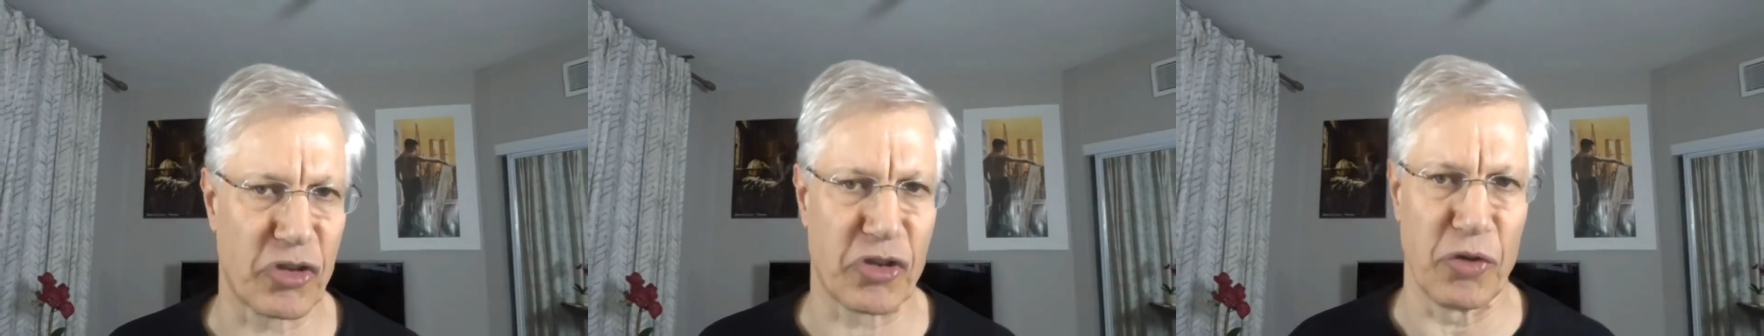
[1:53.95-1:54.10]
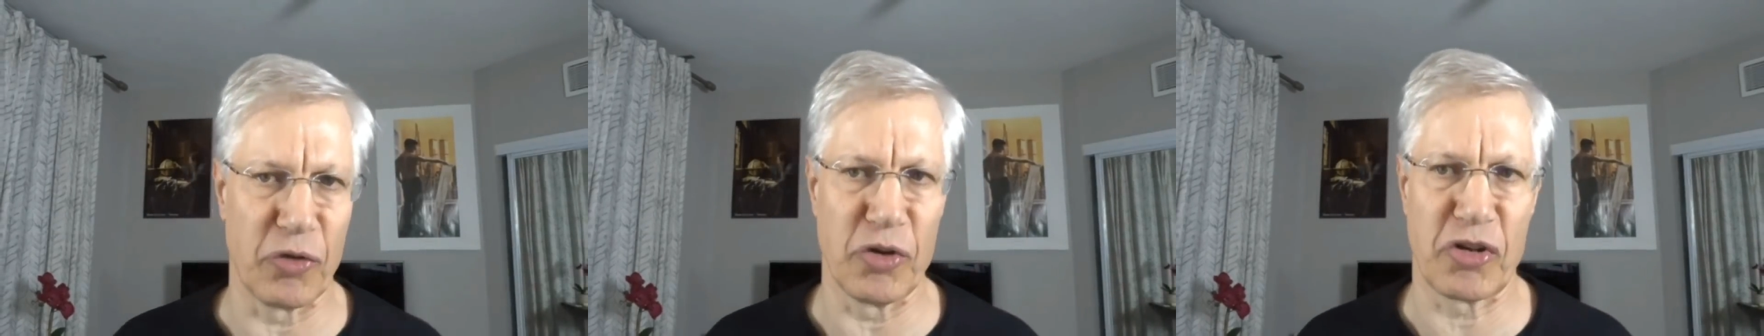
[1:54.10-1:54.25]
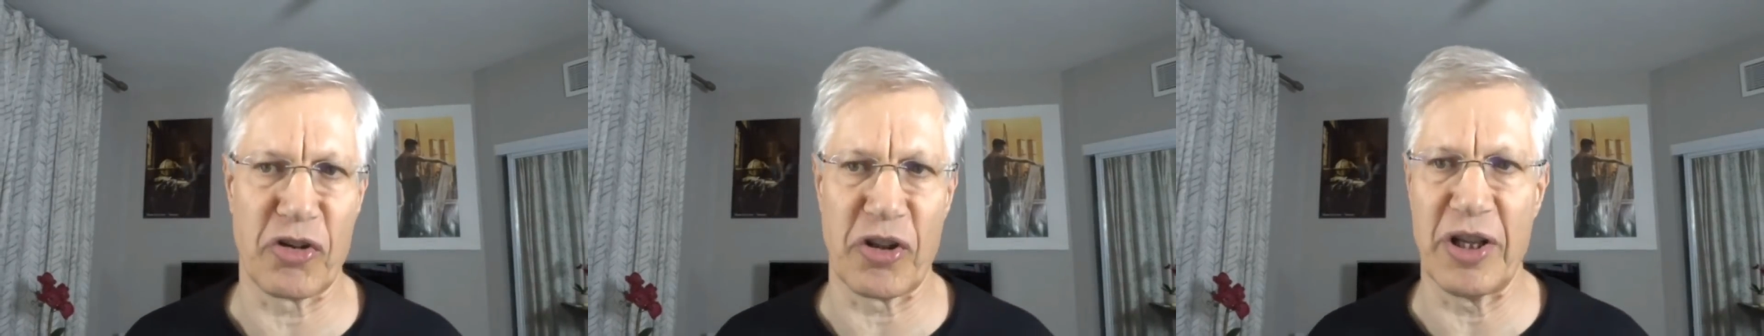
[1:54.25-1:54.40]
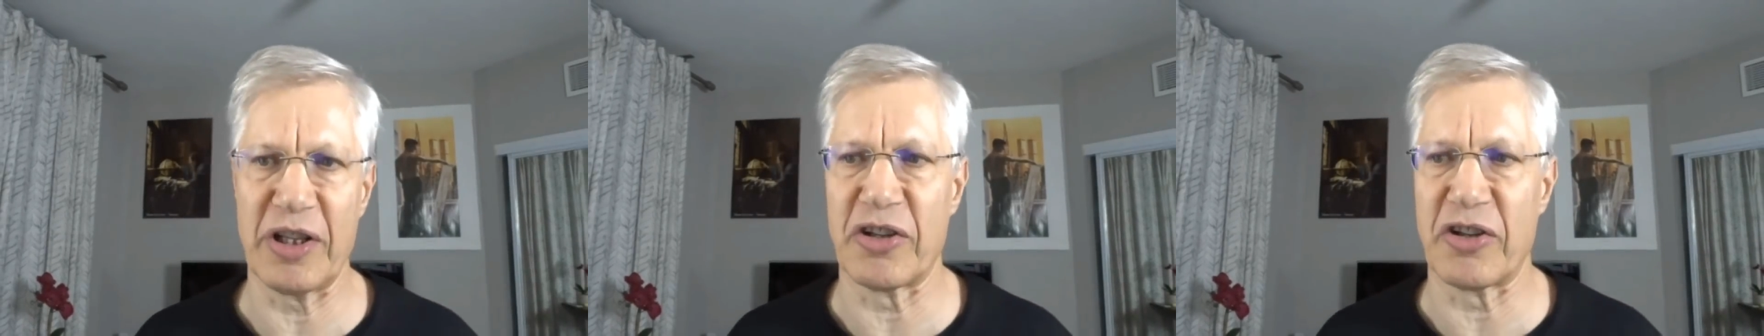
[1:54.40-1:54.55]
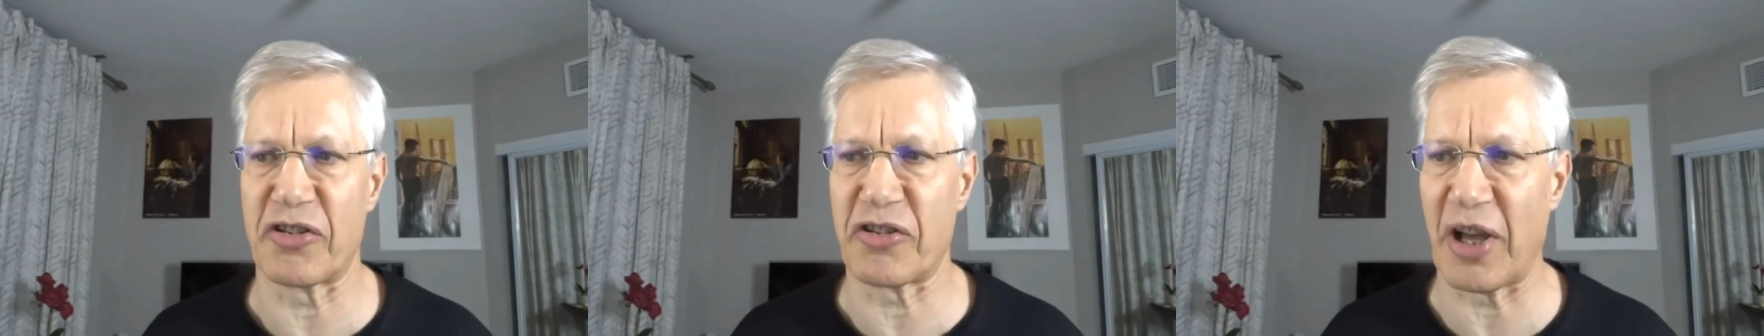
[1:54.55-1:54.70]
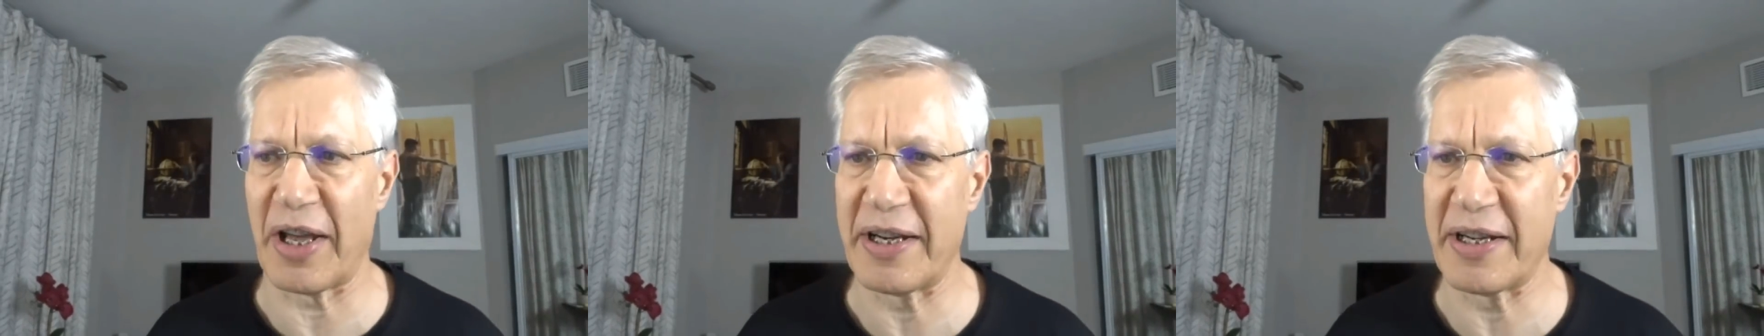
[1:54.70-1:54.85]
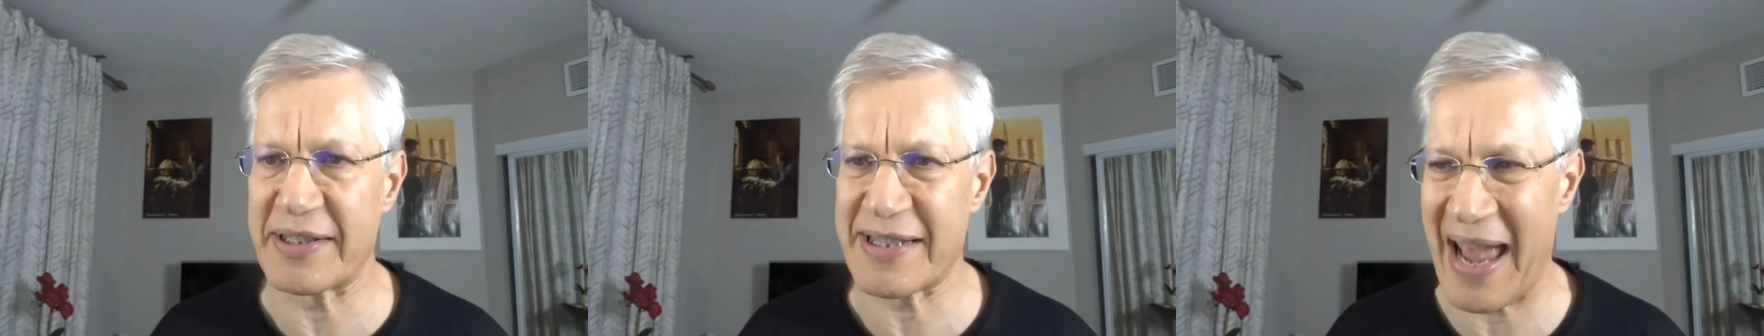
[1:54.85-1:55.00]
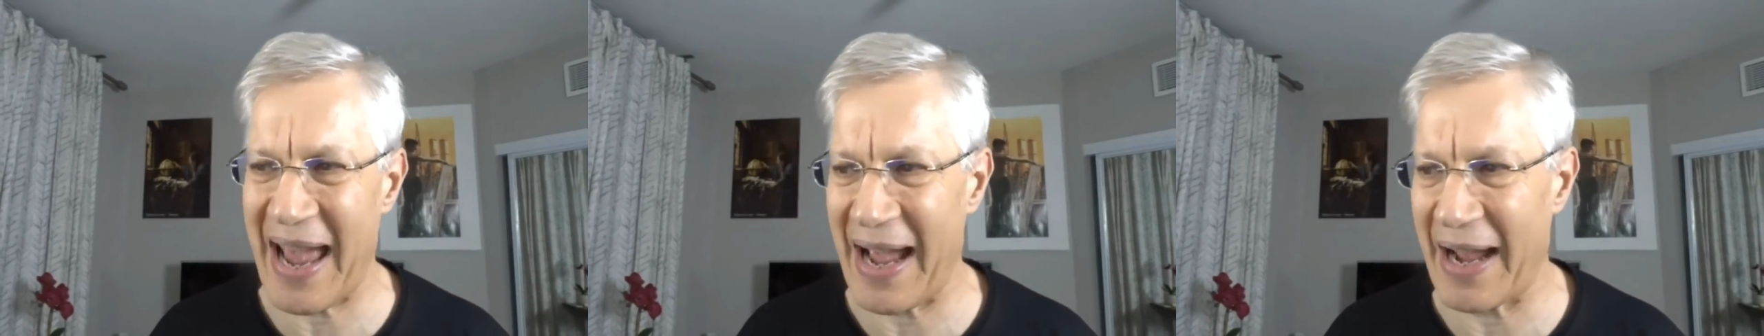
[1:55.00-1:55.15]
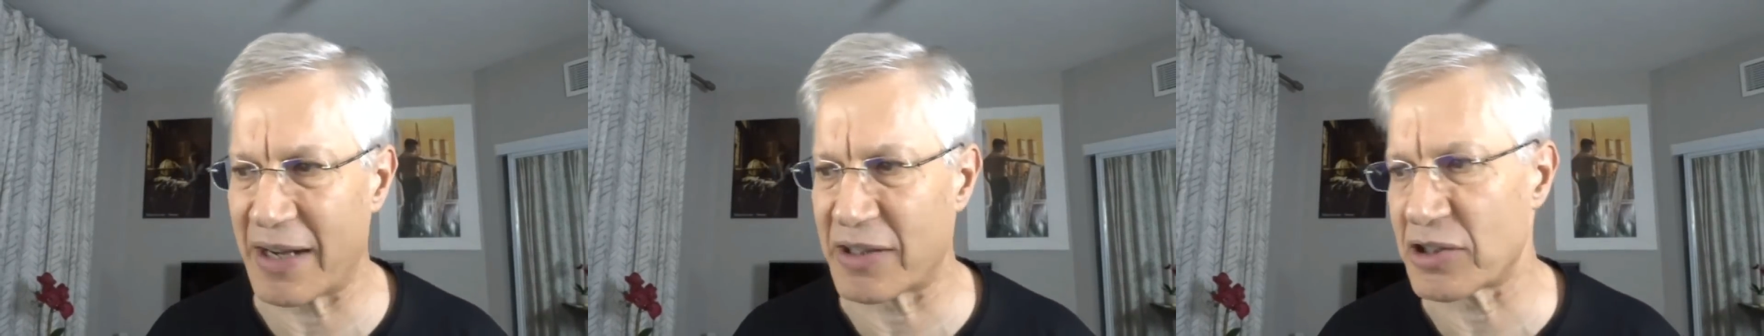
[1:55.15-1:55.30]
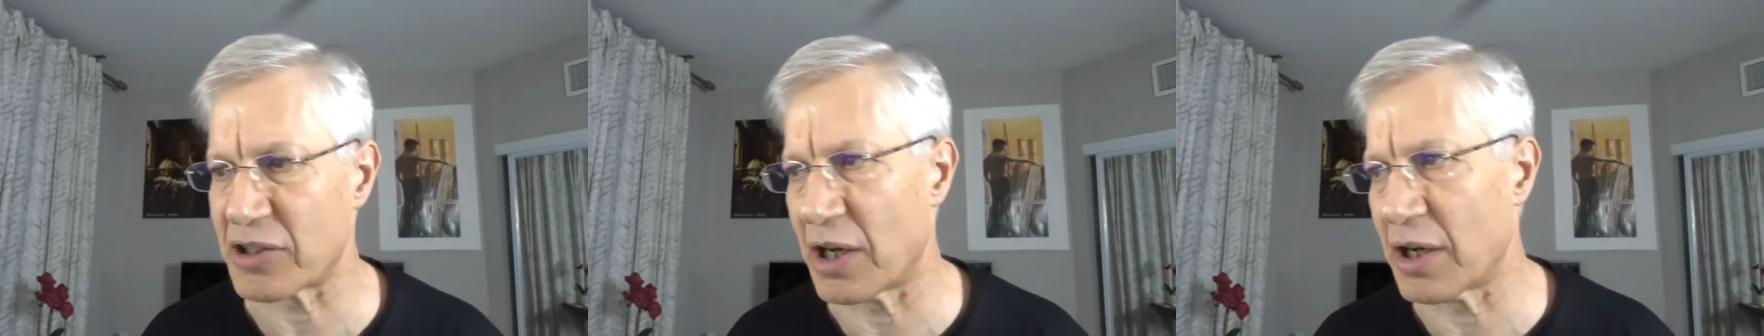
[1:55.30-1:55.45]
seriously and decided to
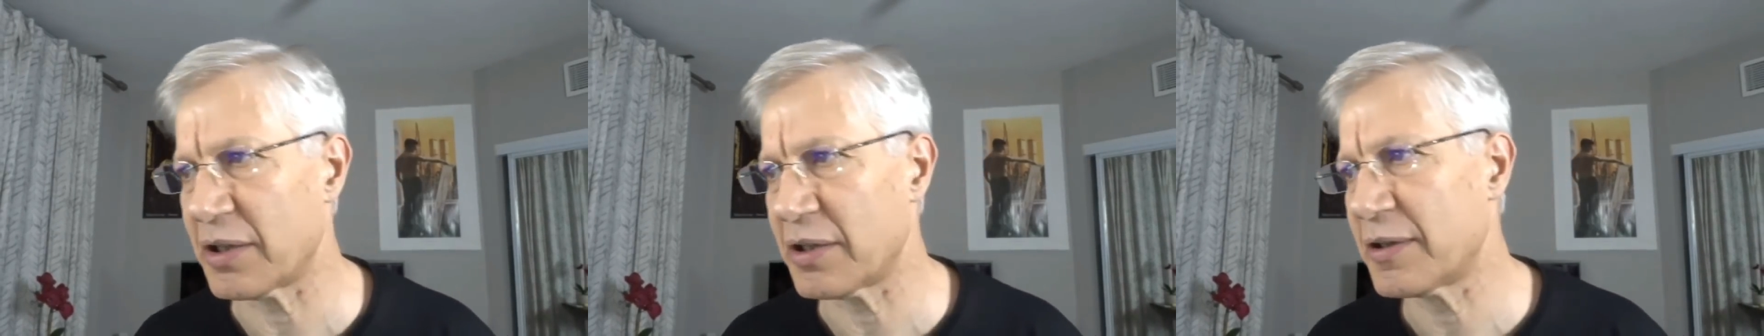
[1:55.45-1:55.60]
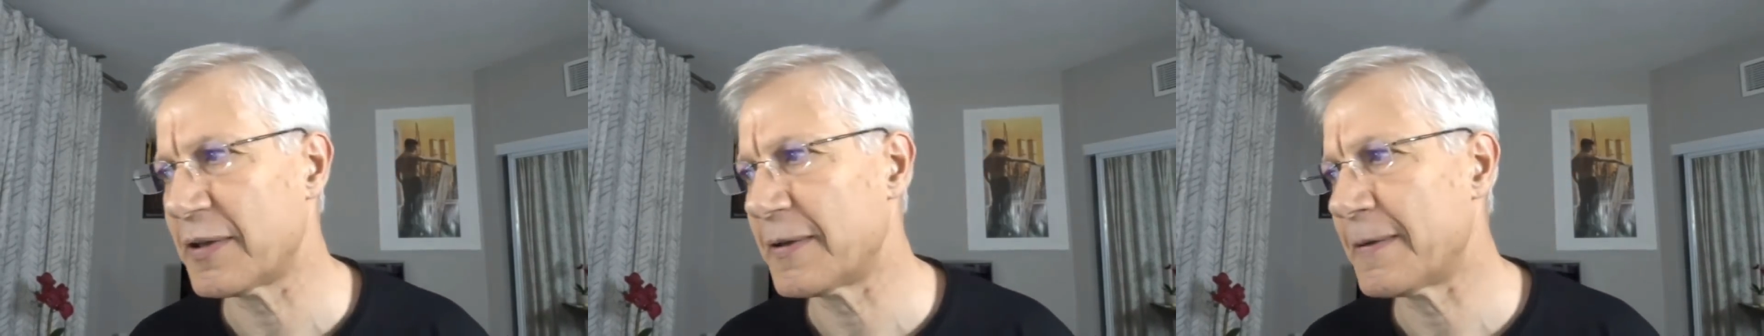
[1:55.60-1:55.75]
act on.